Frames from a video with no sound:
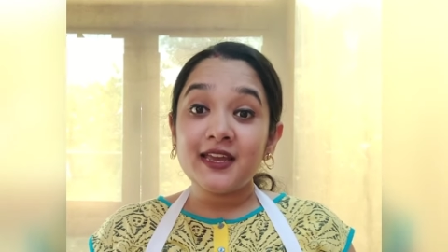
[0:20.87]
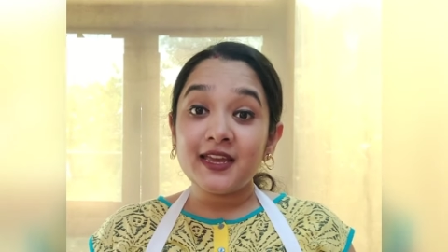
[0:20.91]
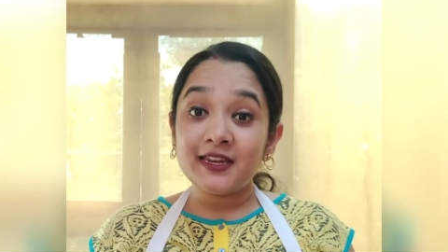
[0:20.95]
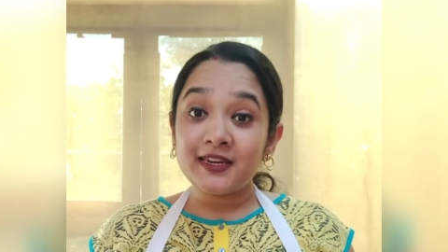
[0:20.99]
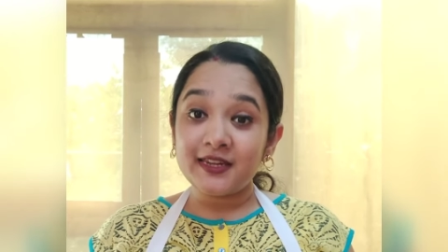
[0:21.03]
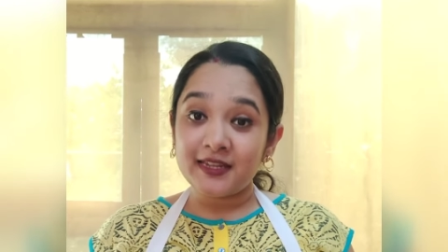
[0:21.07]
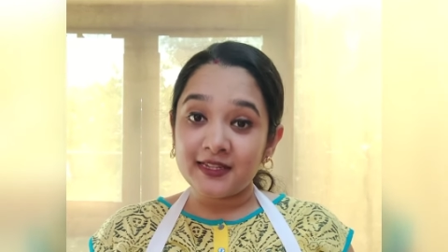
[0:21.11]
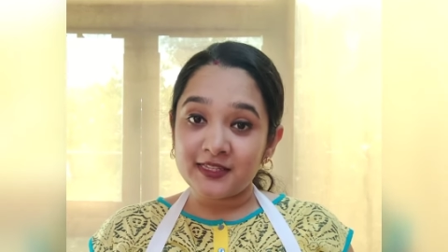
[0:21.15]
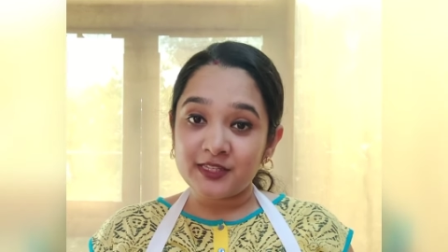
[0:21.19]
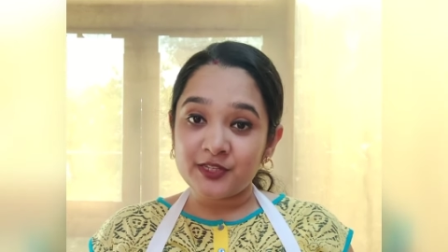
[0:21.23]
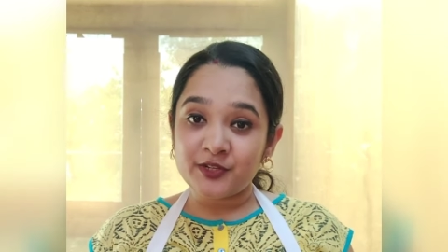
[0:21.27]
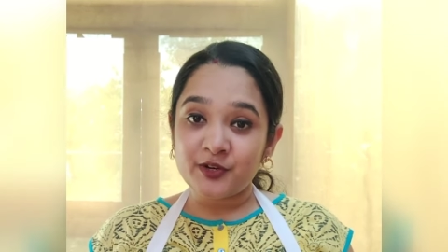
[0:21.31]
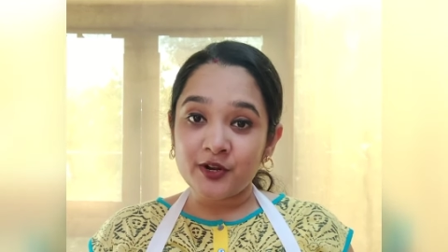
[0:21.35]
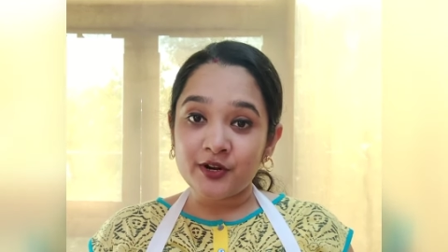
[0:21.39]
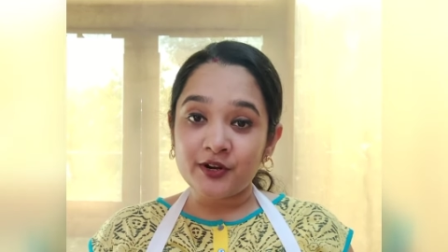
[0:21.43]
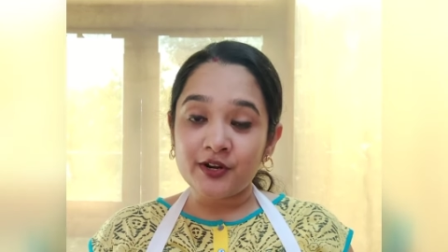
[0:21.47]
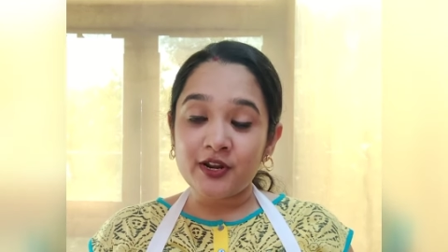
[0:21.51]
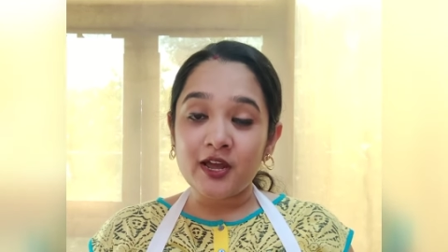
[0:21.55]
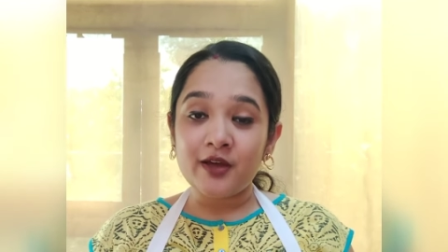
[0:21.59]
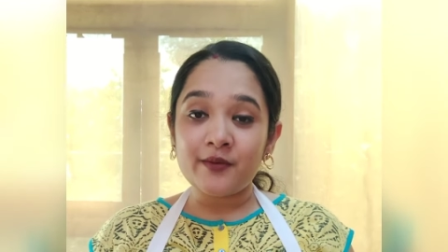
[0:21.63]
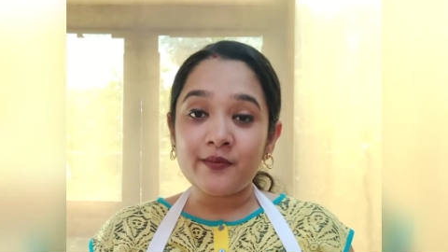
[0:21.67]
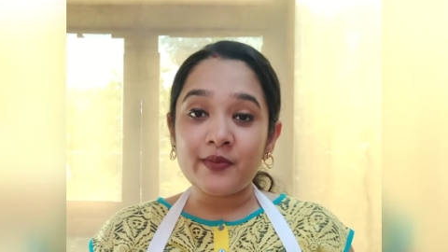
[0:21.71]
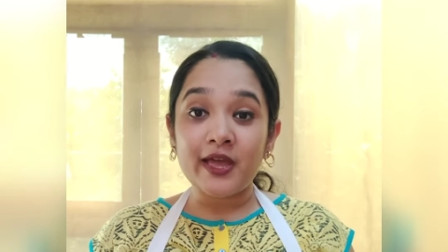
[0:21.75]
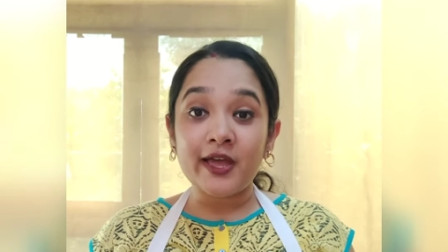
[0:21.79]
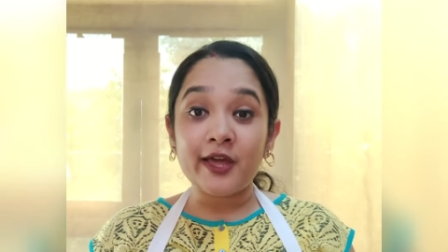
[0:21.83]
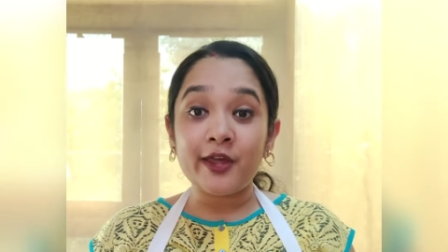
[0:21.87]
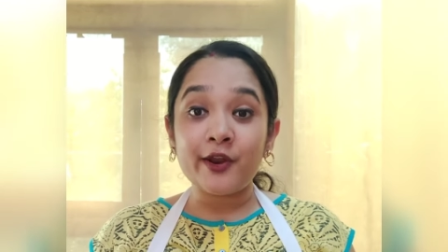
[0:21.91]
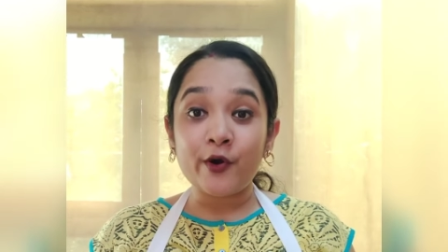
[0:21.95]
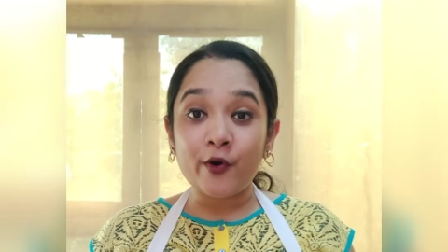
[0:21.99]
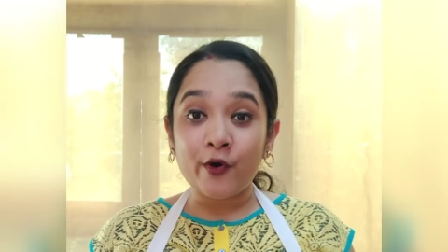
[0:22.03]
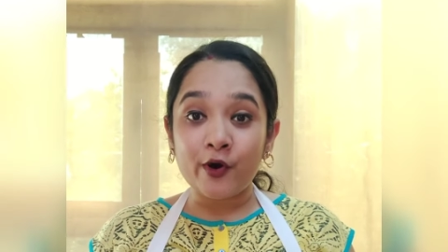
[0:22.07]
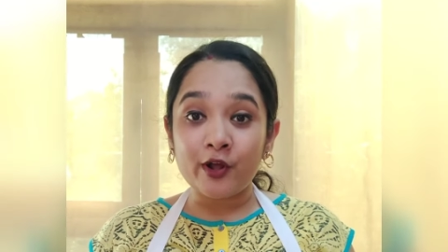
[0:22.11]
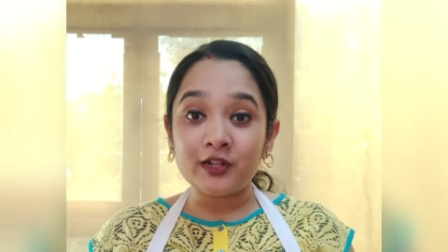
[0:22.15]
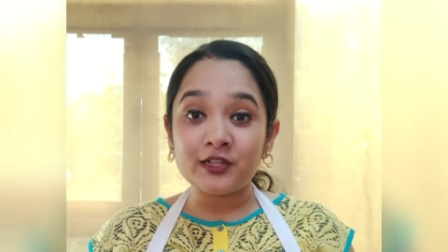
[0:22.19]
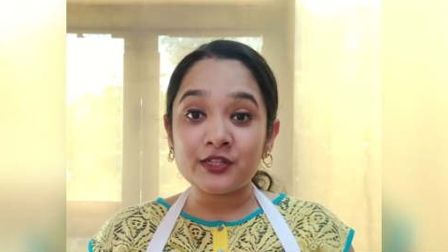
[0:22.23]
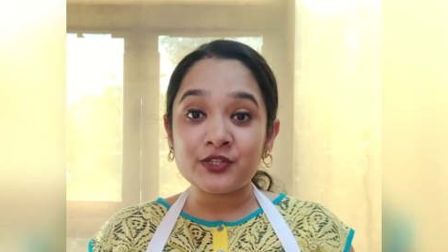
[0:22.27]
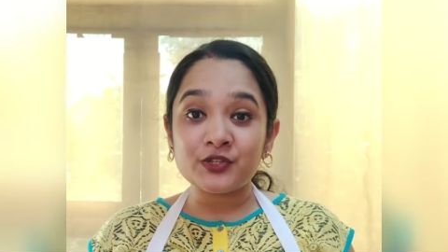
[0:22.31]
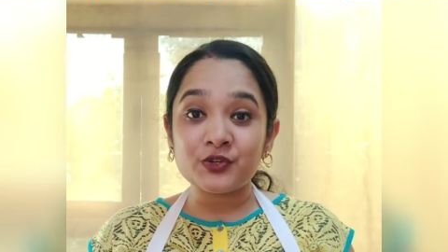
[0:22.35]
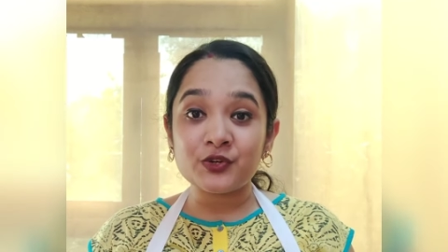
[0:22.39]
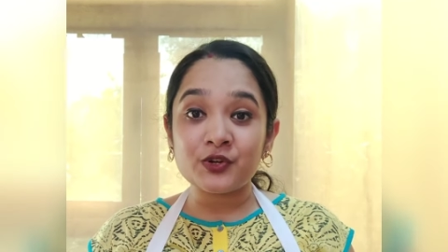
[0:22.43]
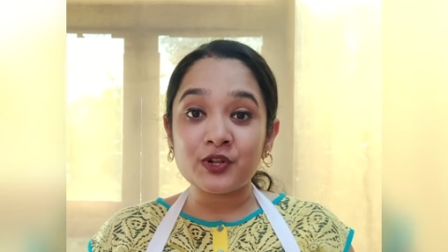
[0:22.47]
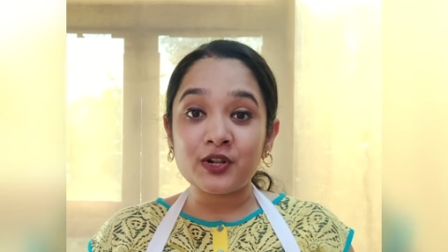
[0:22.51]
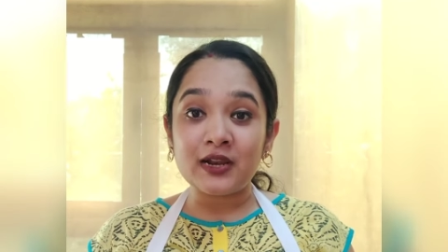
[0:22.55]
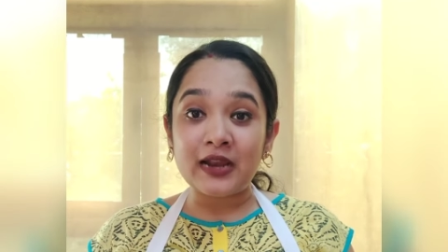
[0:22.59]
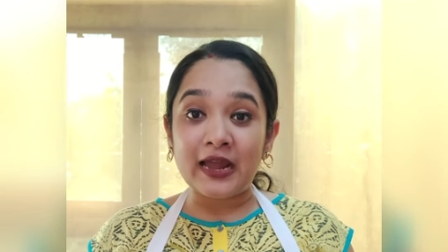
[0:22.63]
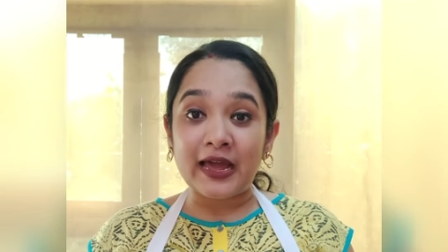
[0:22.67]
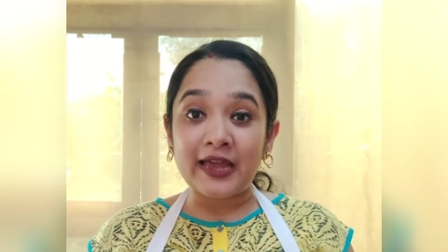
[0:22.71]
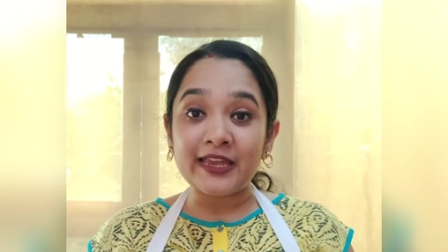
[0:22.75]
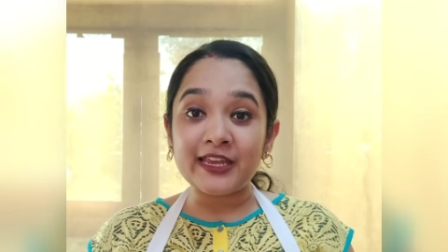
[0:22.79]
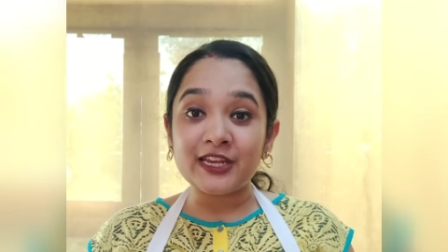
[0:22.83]
in Instagram, and
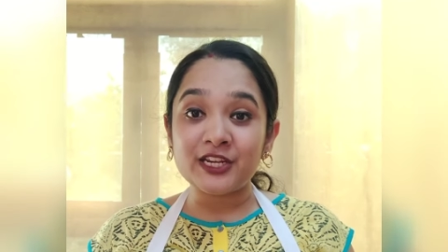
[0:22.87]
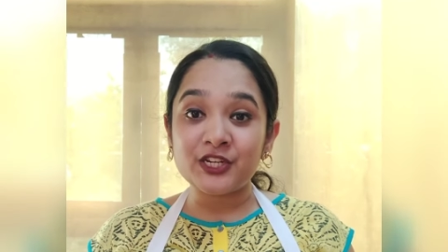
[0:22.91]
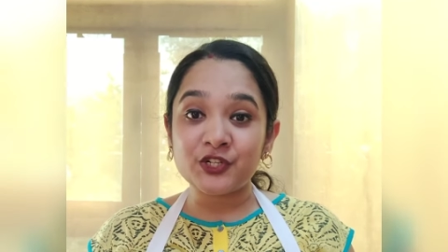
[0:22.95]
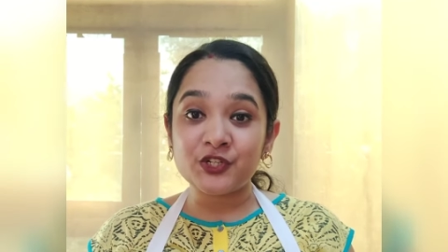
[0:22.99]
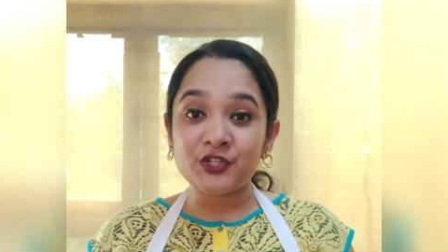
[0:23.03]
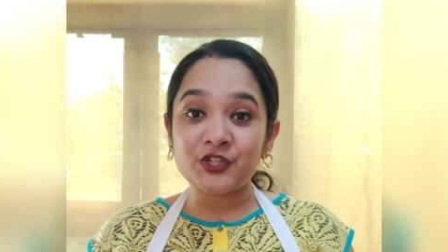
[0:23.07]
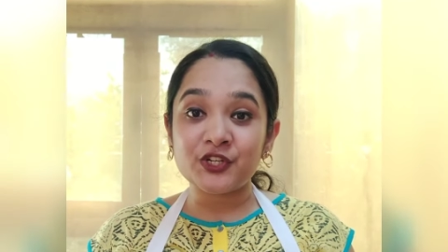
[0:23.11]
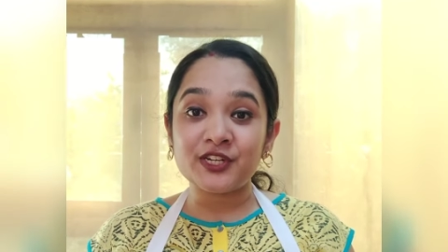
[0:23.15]
also like,